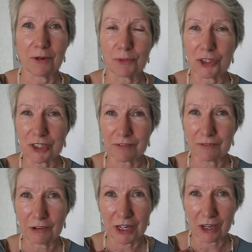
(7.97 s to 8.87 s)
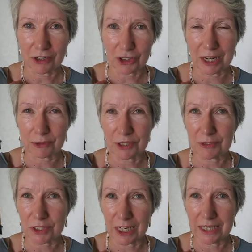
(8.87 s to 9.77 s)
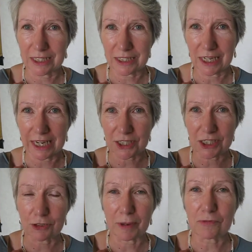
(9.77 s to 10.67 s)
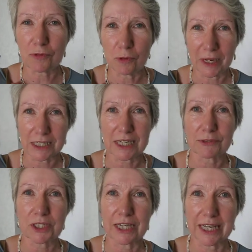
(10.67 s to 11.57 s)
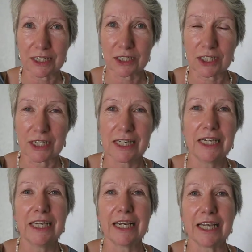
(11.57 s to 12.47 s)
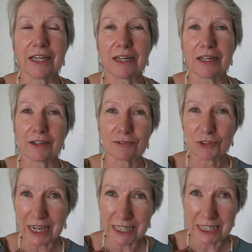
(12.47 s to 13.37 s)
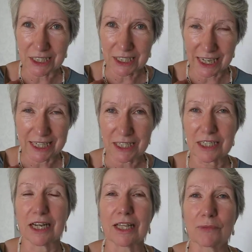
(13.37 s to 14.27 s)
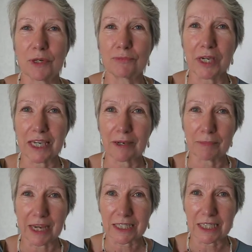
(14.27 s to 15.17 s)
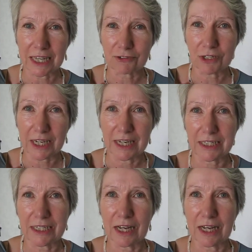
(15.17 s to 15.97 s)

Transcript: which is a very large house outside Exeter, about 4 miles outside Exeter, in a raggedy state, and we're bringing it back together again